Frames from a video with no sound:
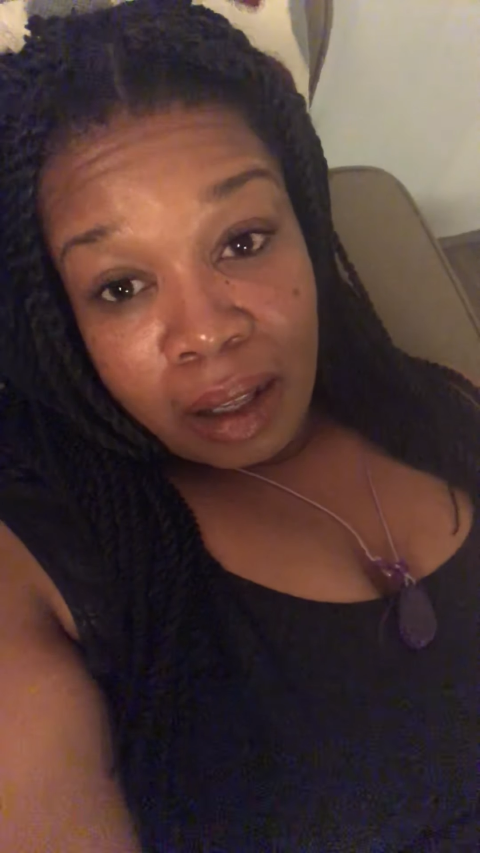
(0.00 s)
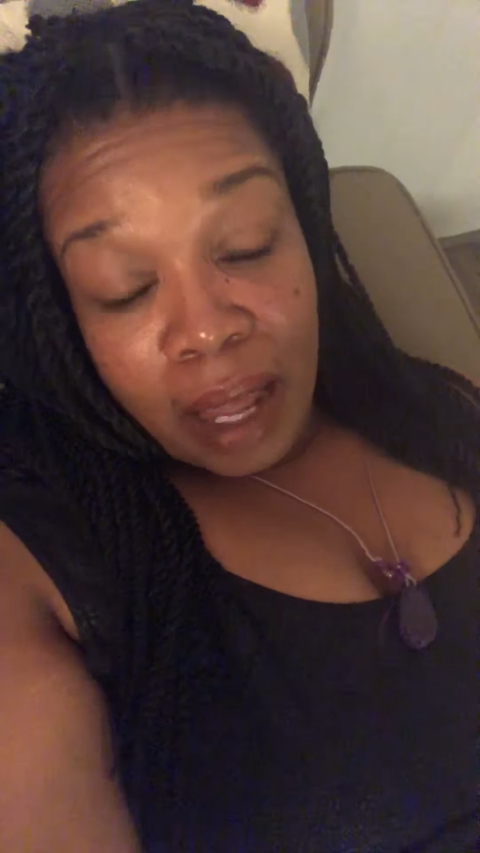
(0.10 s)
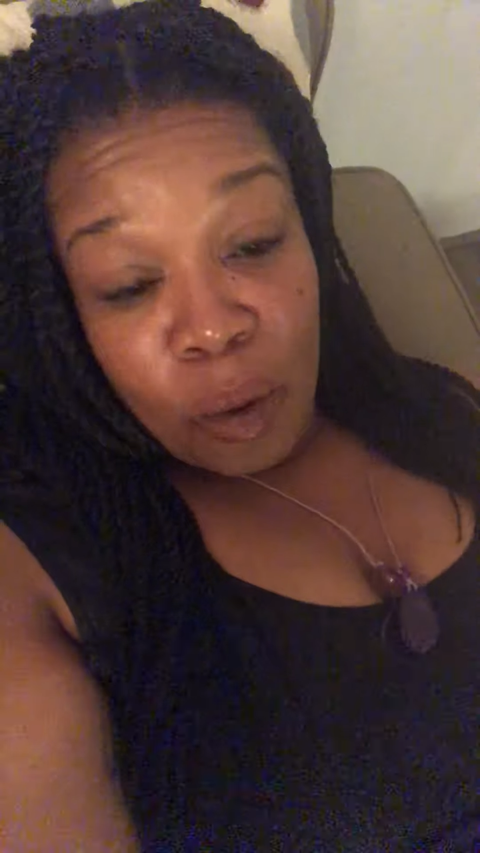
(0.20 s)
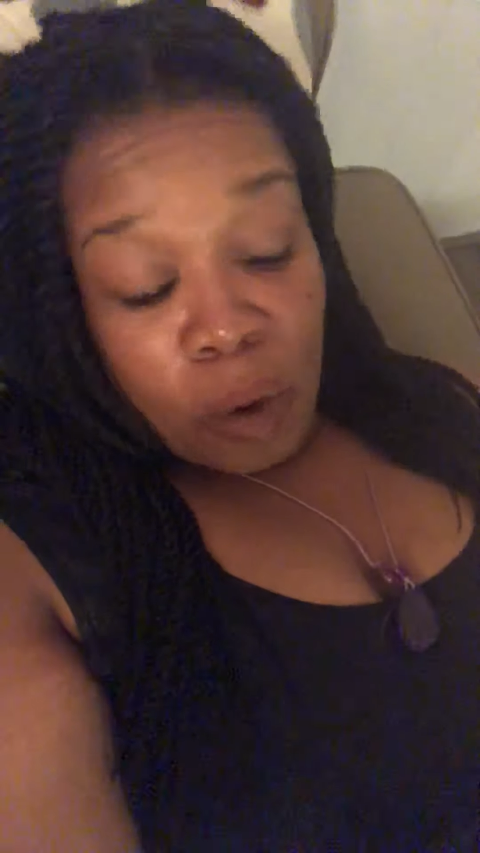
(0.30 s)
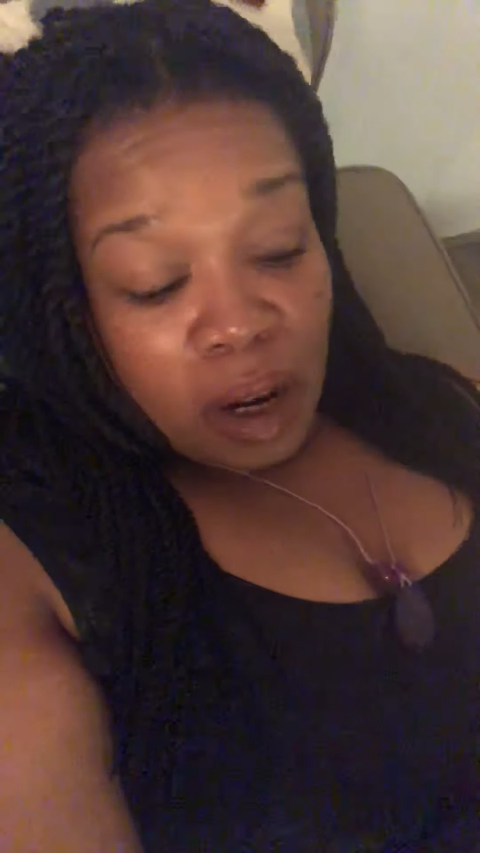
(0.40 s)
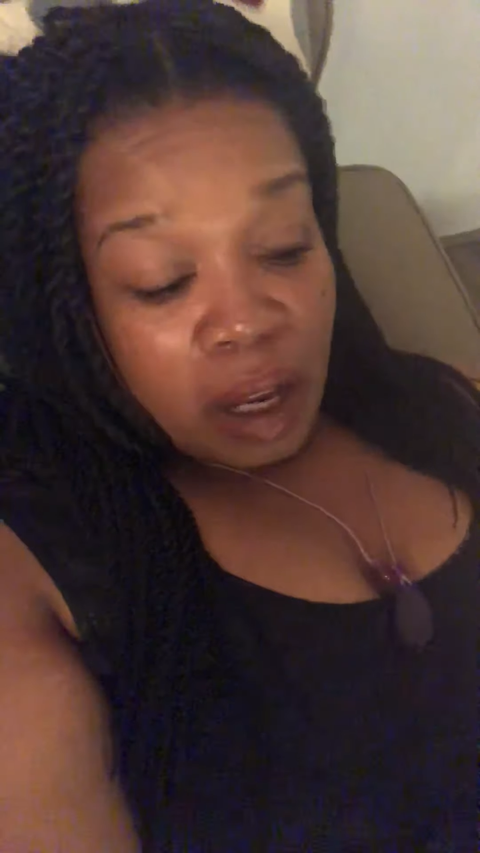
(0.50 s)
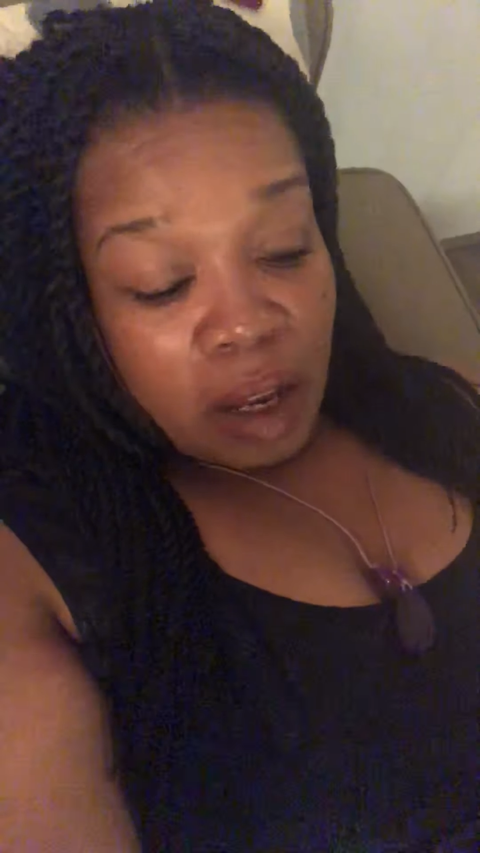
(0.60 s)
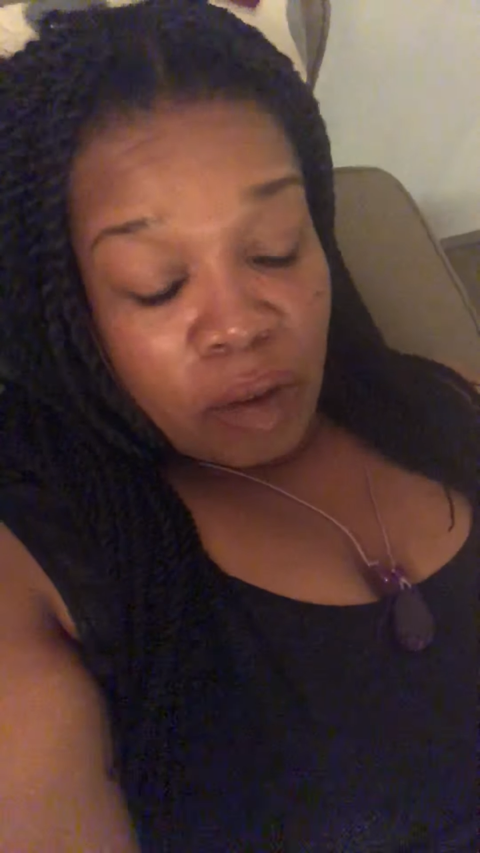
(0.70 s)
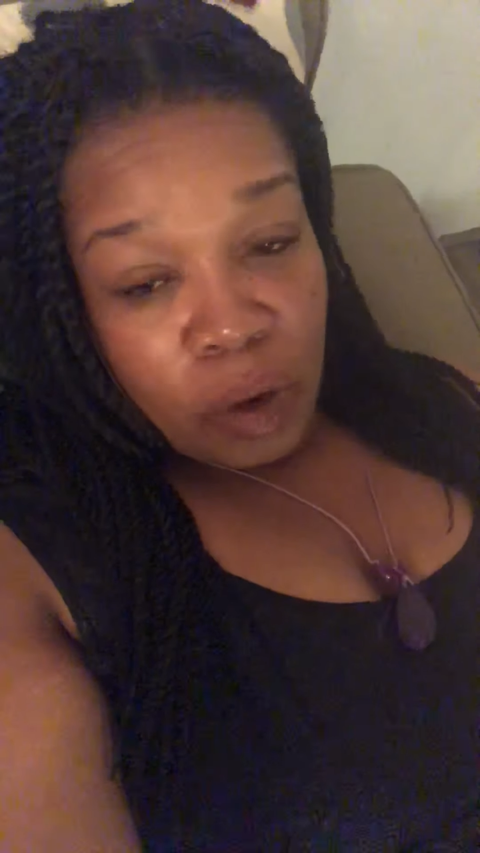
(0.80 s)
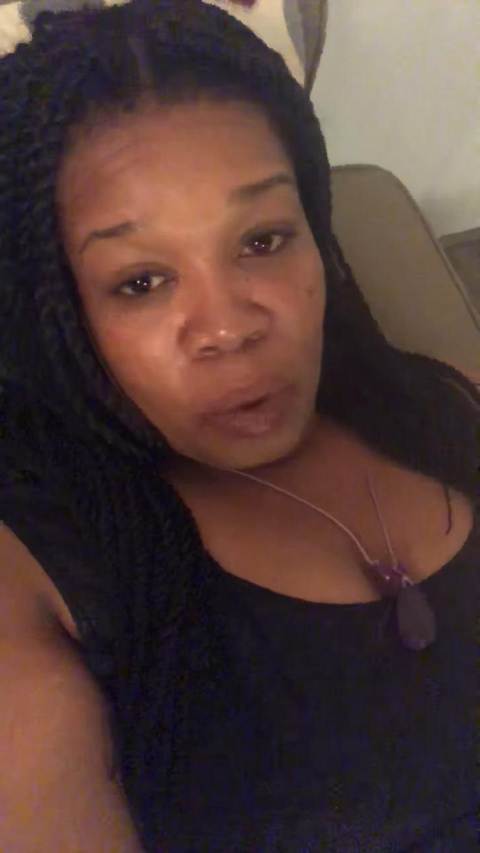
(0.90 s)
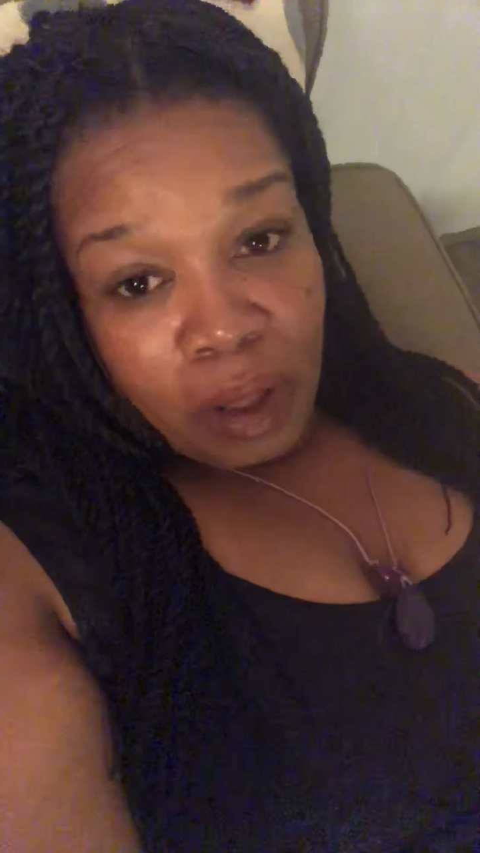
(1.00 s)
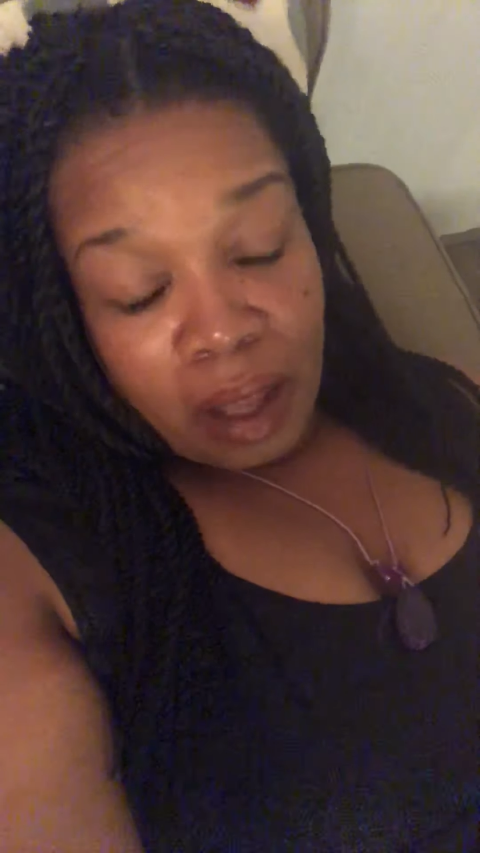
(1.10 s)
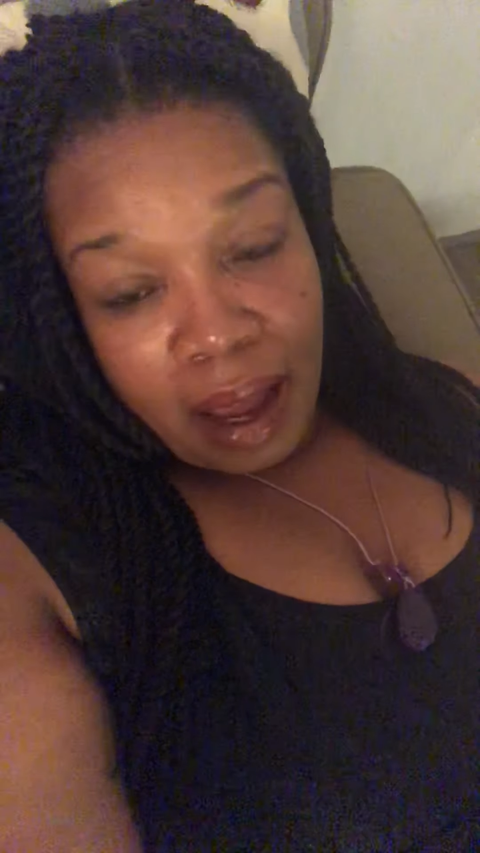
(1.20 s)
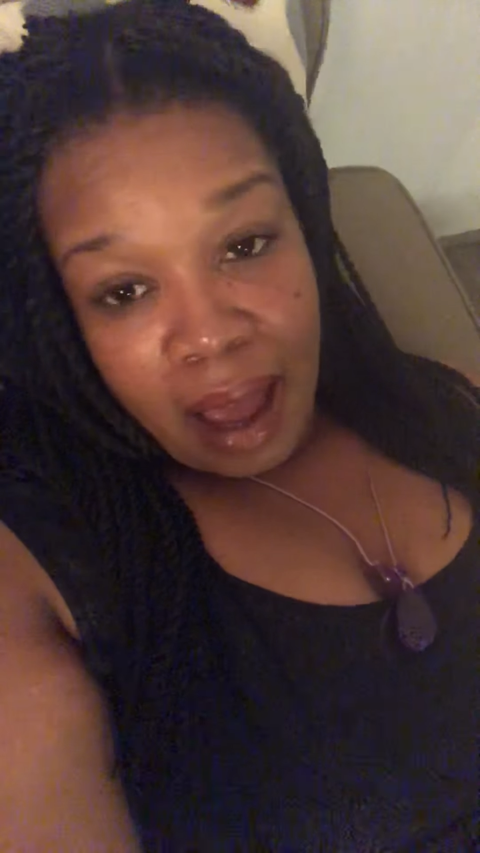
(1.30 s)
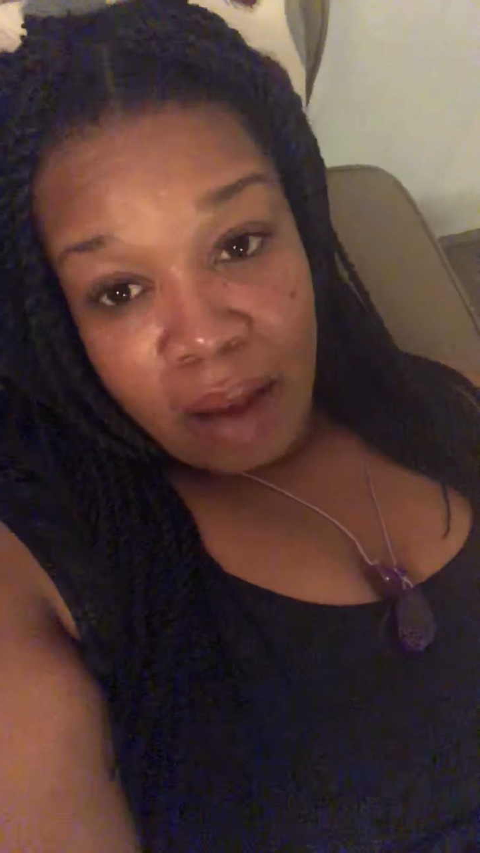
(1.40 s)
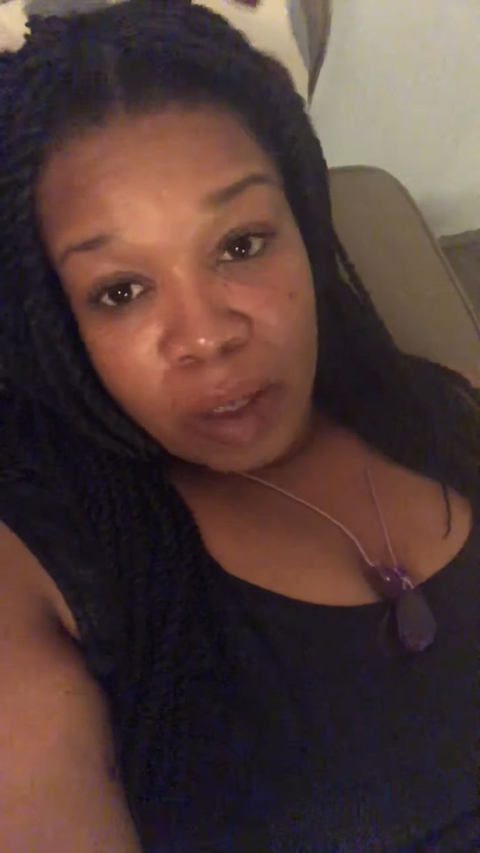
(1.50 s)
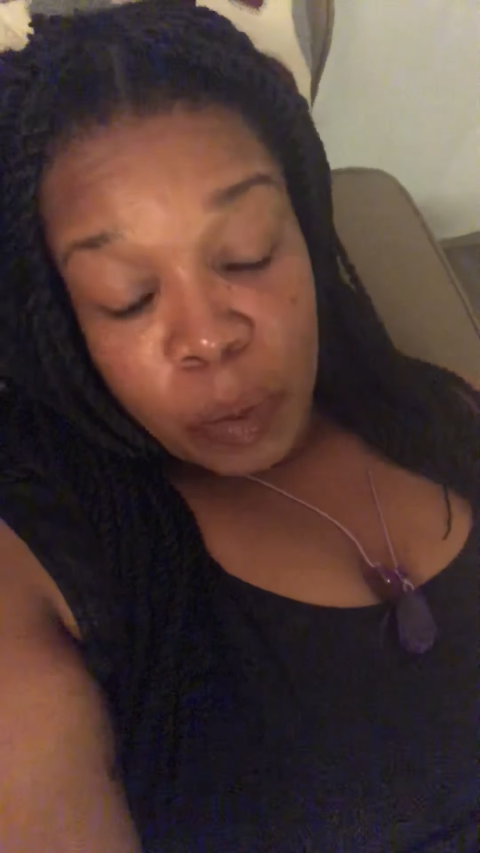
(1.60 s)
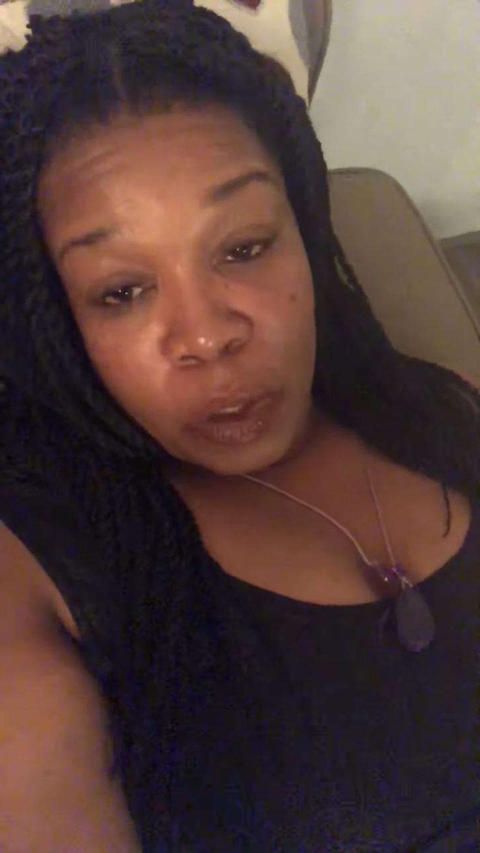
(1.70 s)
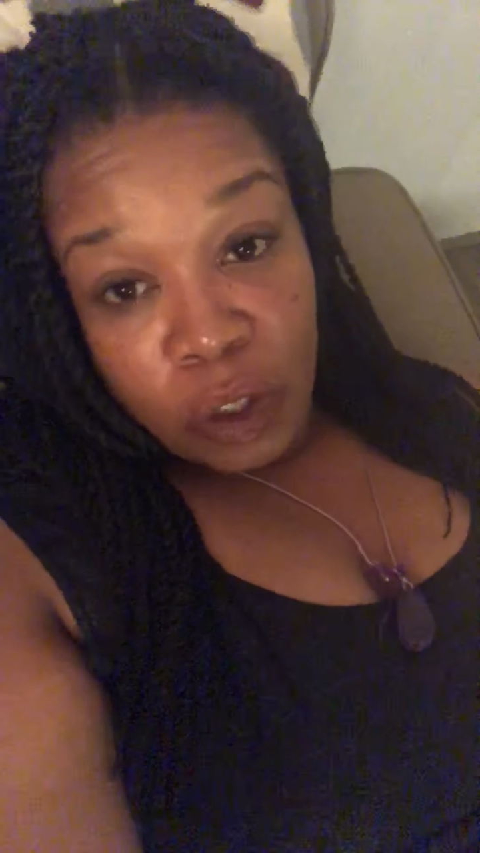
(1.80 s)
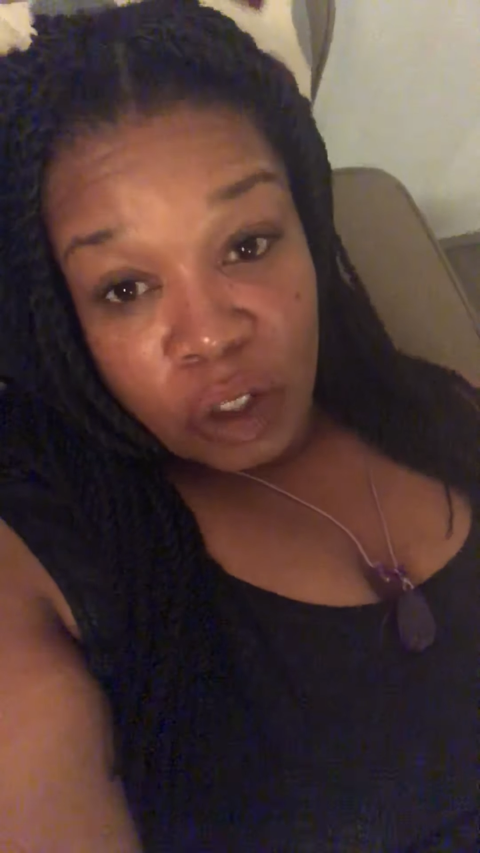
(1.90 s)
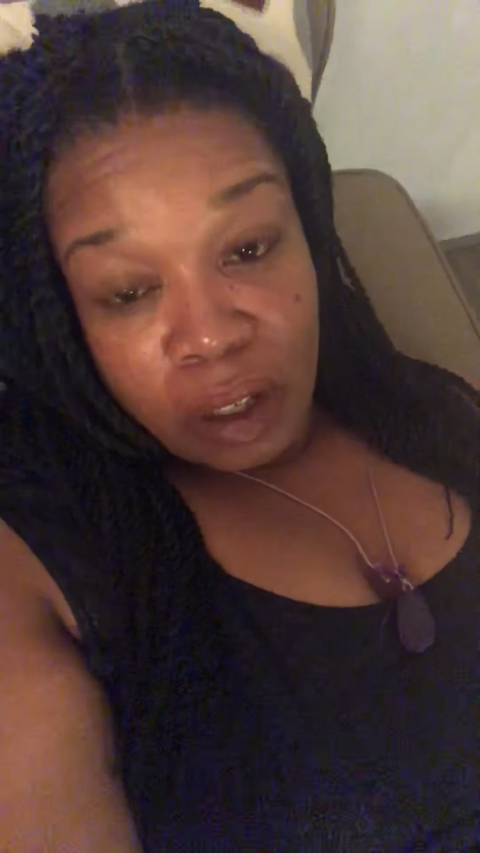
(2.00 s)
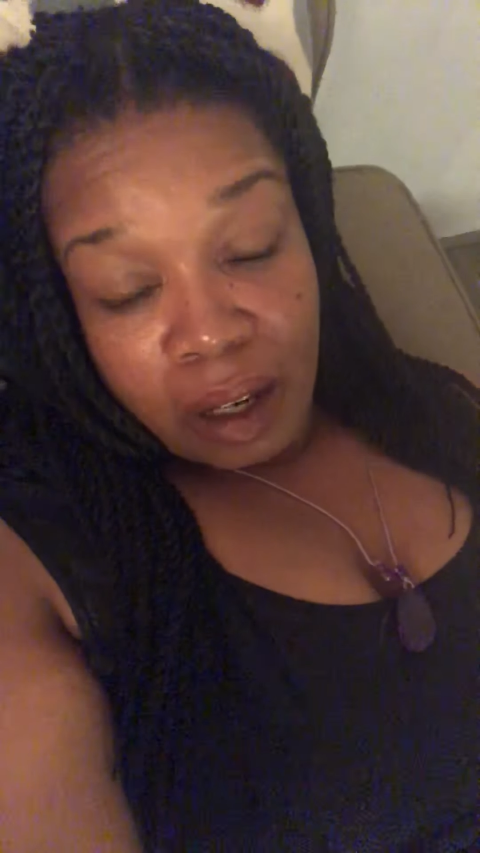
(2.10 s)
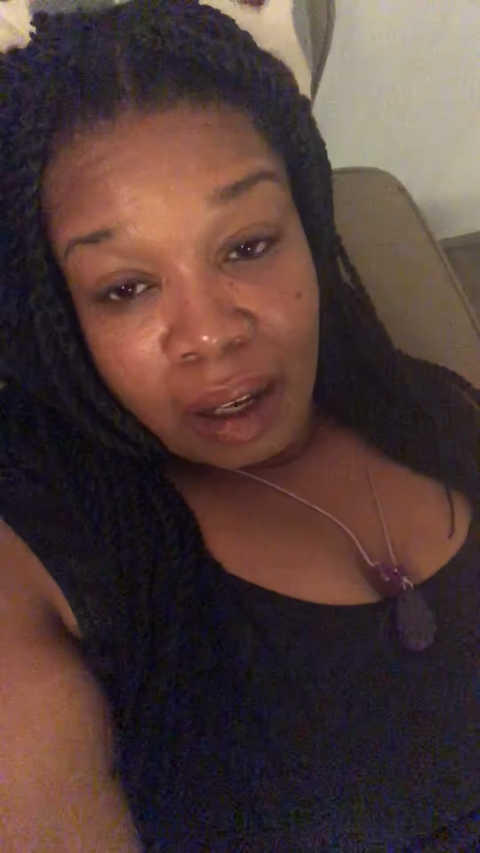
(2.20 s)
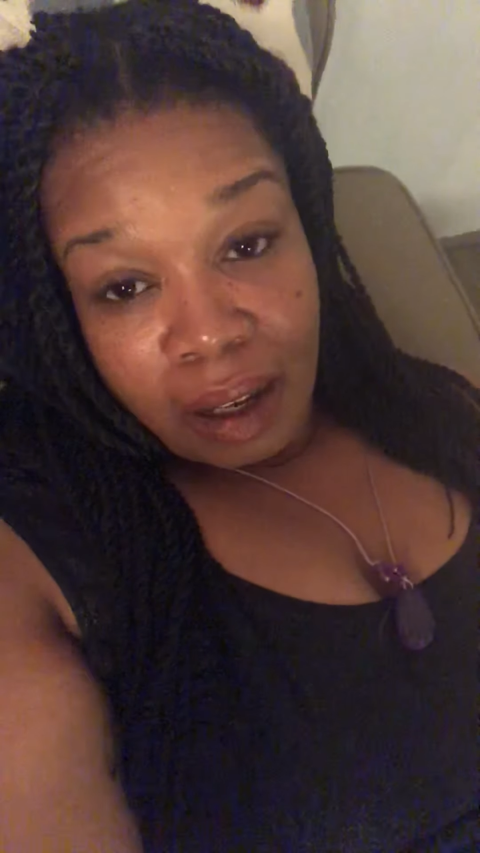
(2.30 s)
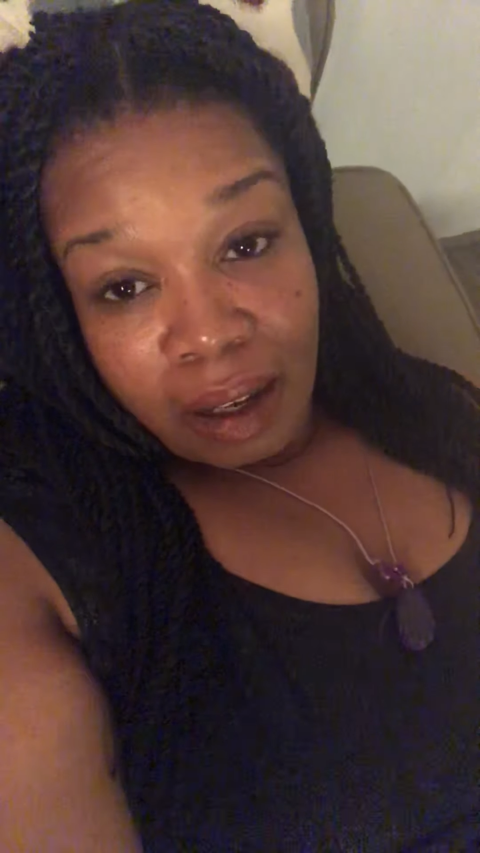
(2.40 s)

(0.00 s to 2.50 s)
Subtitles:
They want to give you what they have spiritually.